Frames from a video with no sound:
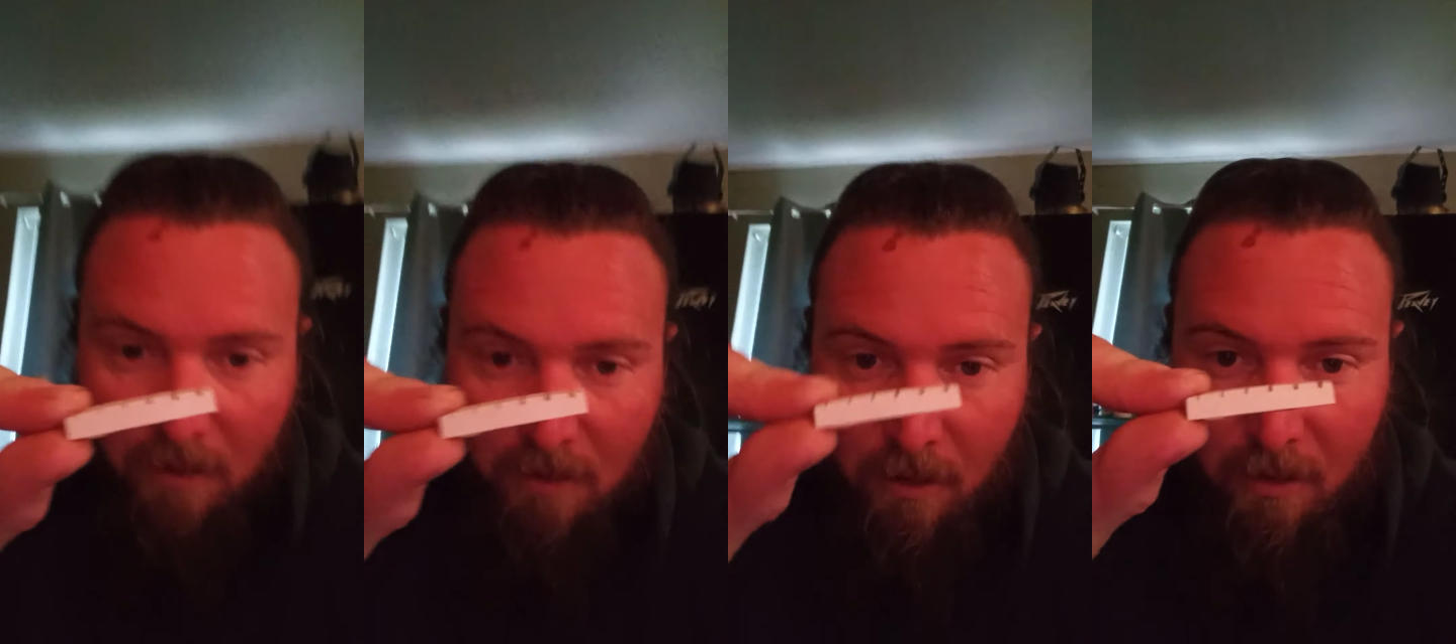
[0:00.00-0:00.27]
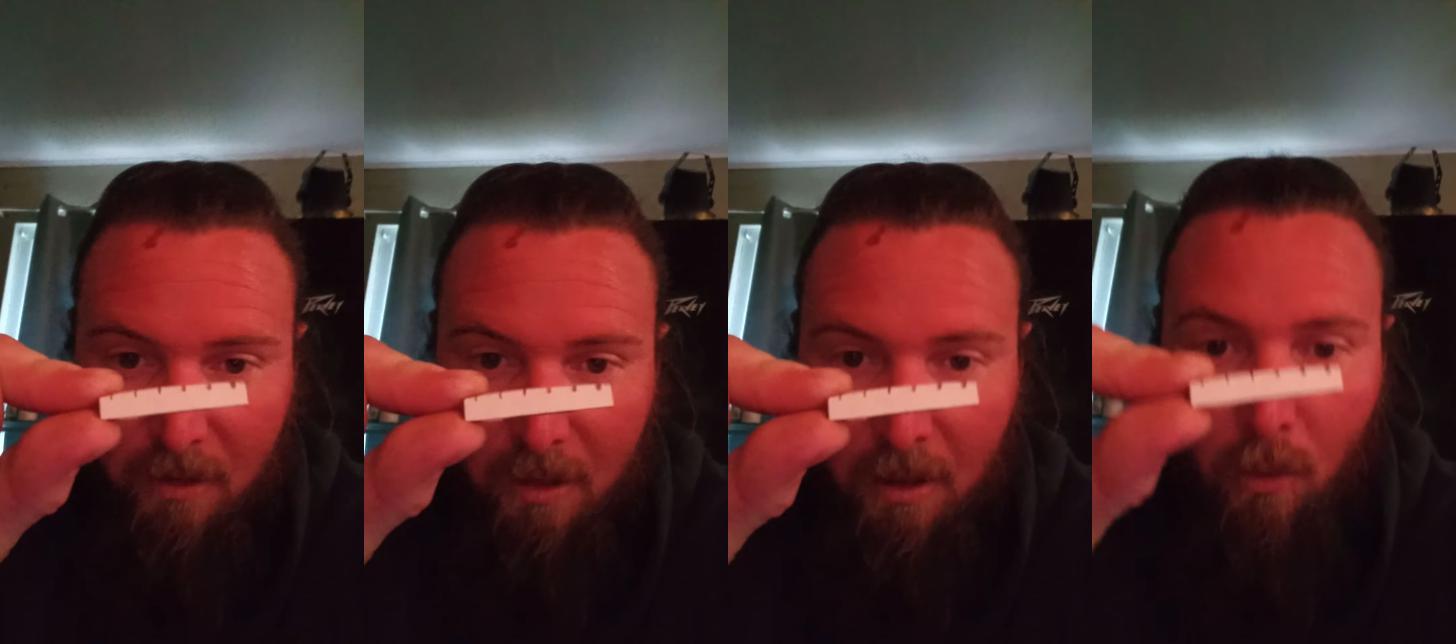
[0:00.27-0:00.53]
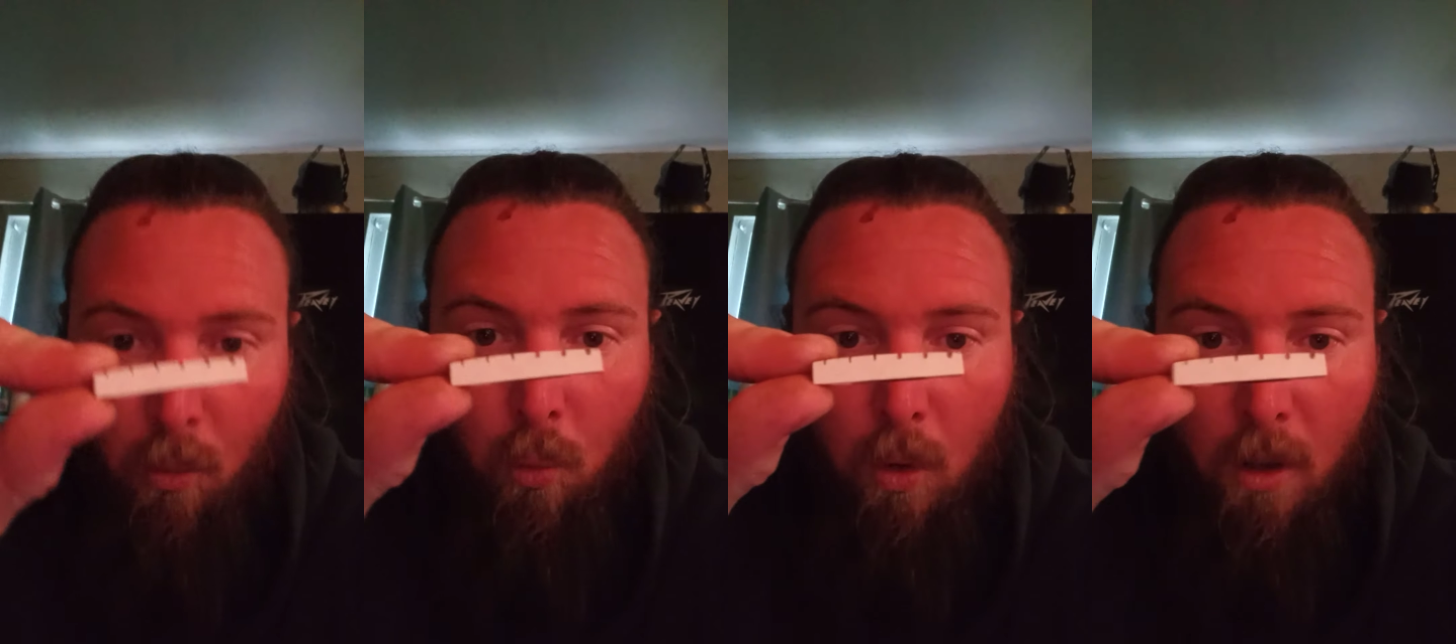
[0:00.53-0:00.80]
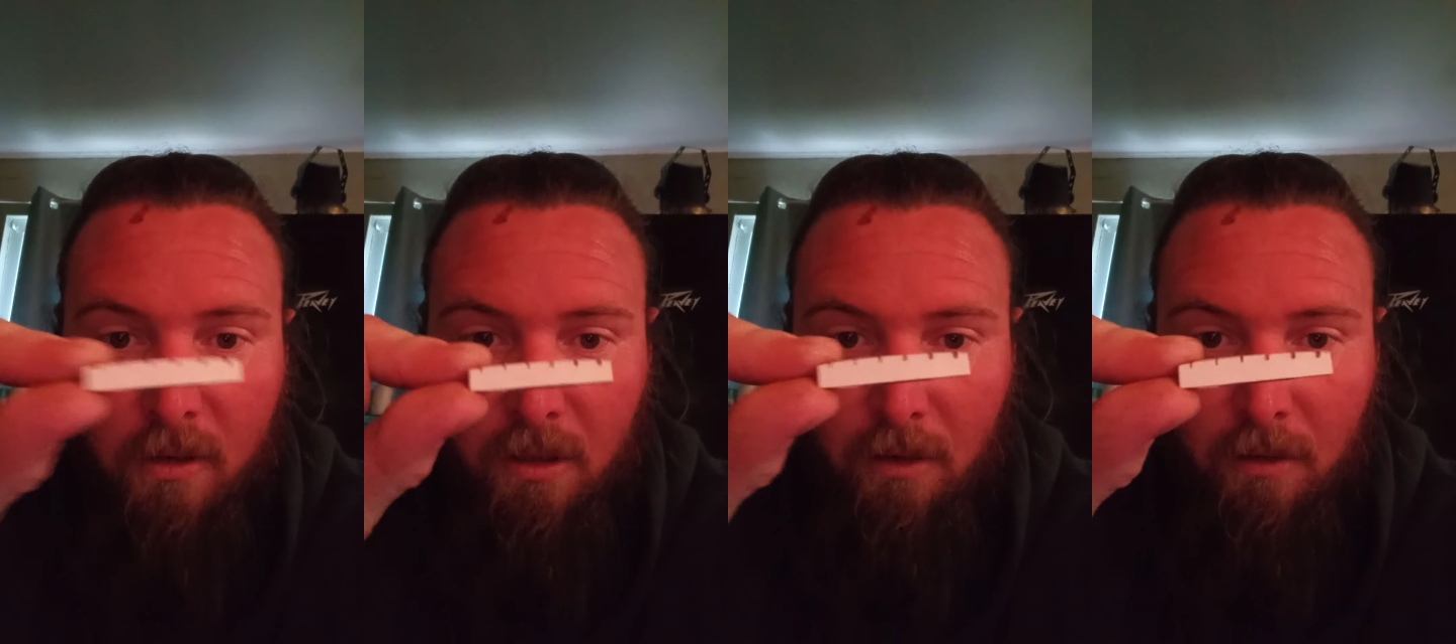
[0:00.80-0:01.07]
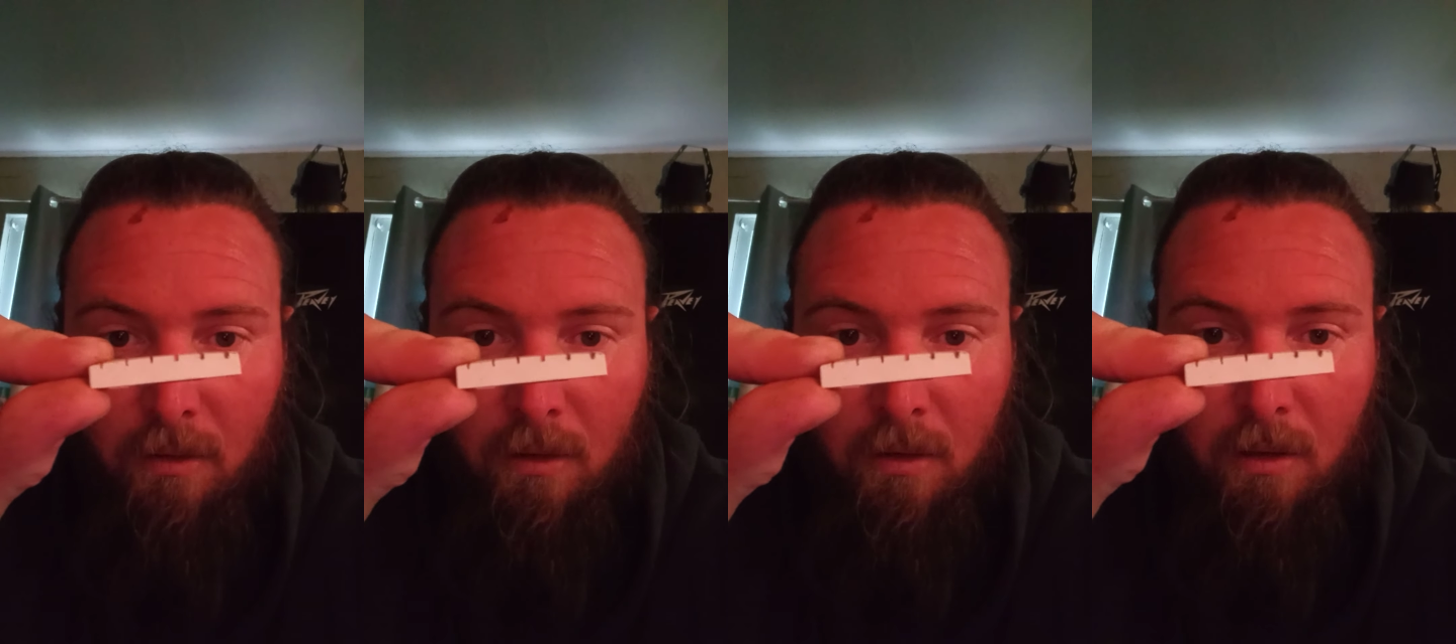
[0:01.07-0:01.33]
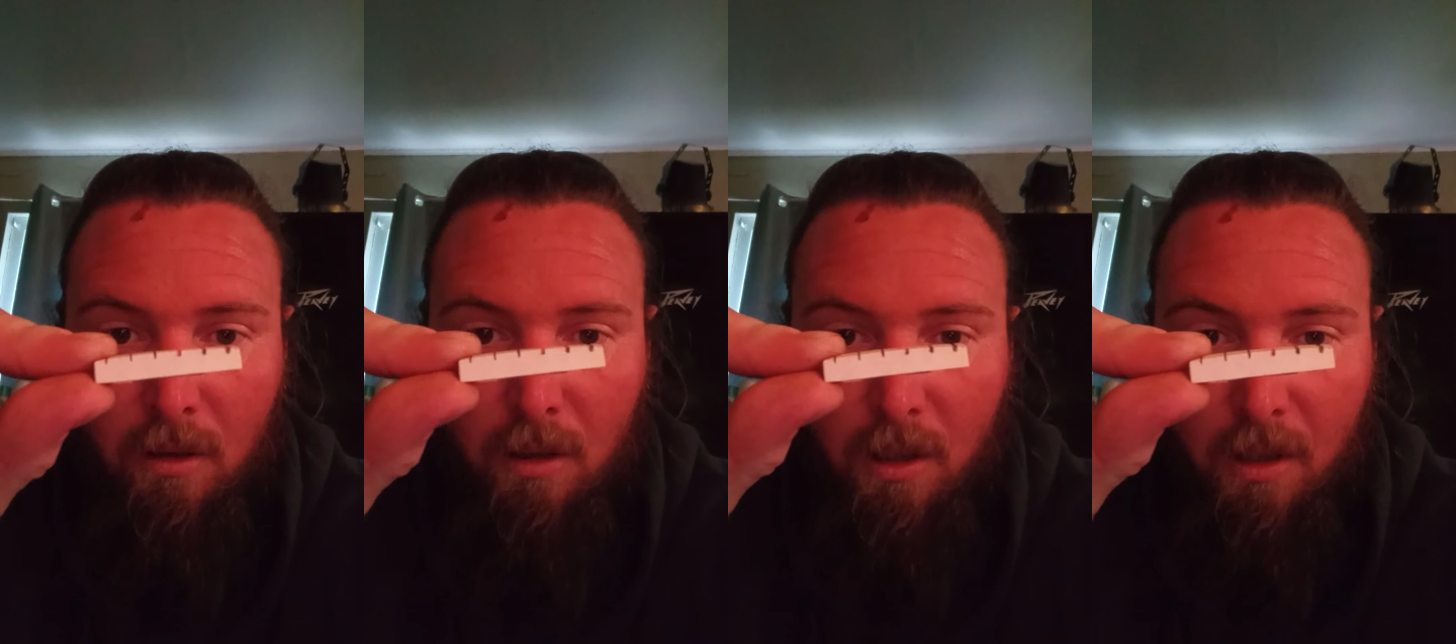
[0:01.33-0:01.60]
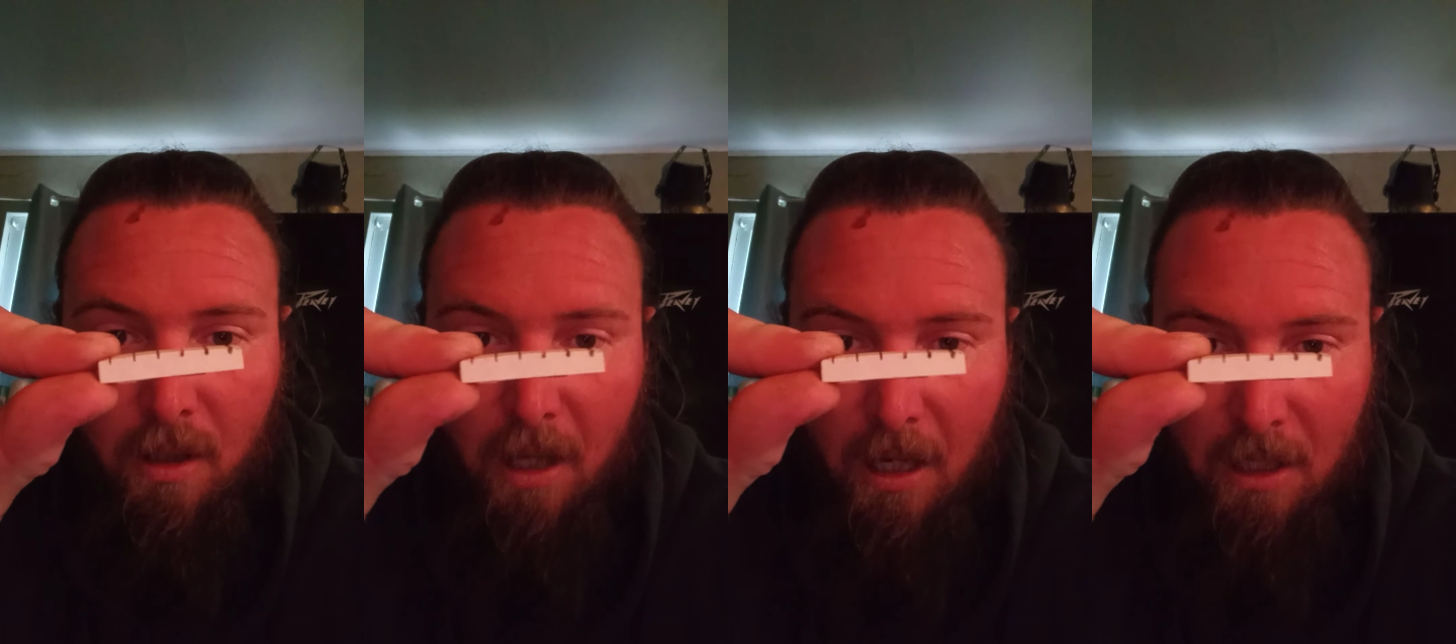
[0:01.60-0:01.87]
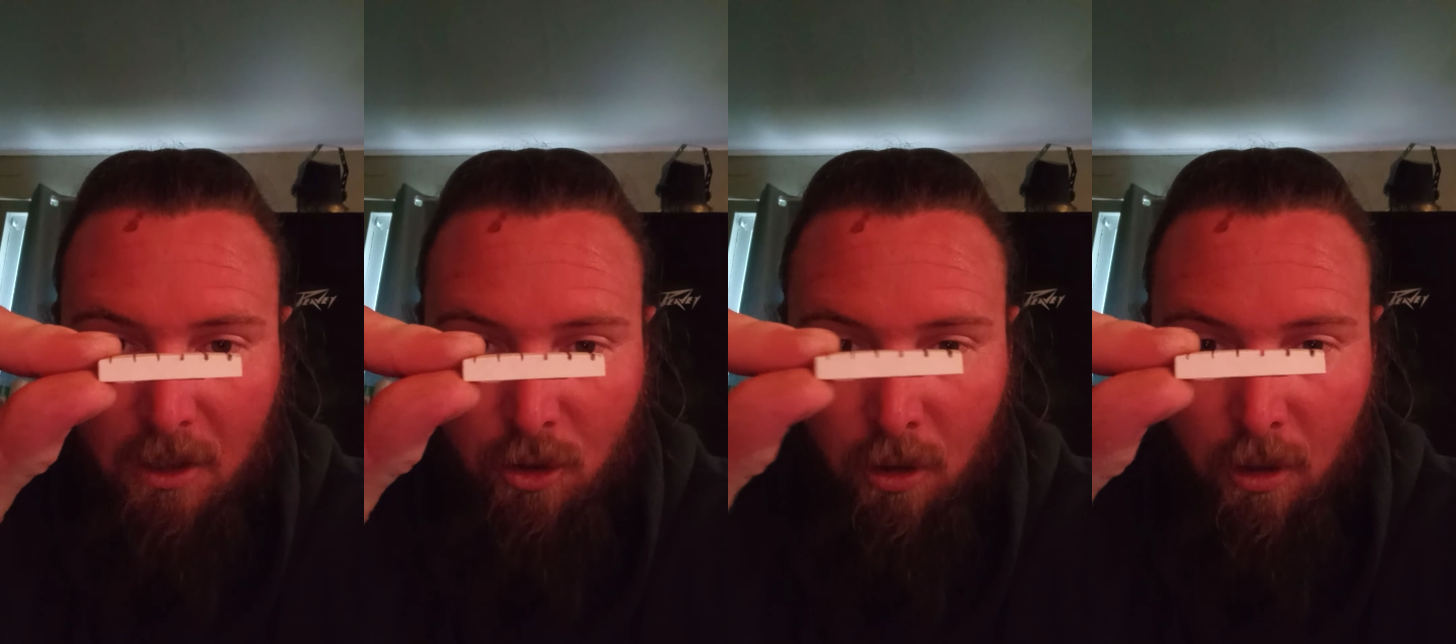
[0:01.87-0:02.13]
it turns out it wasn't.
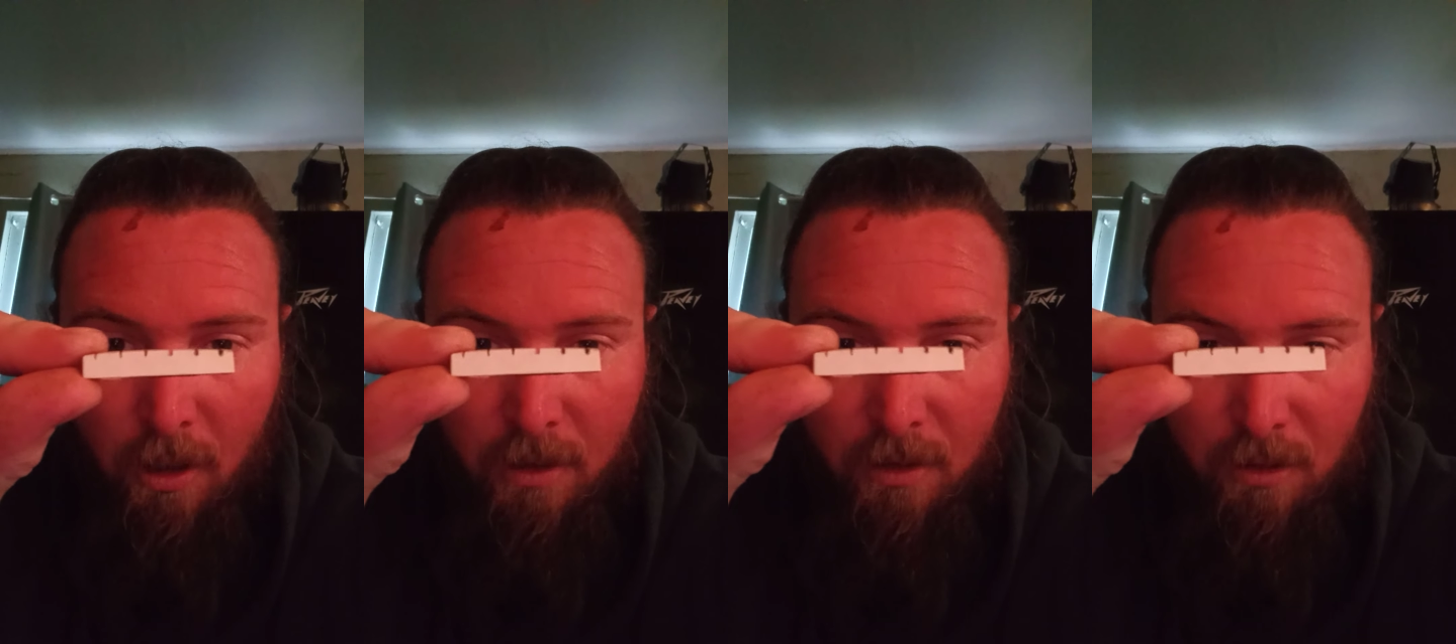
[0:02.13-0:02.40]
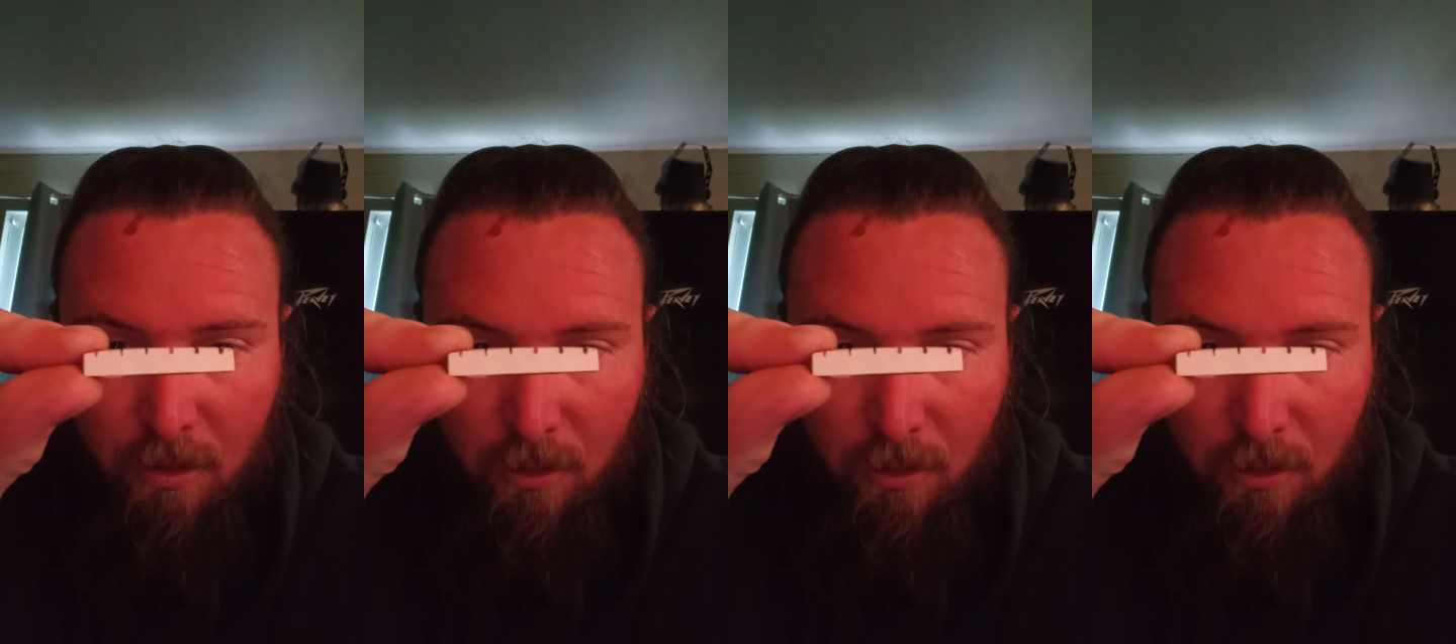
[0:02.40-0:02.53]
They tried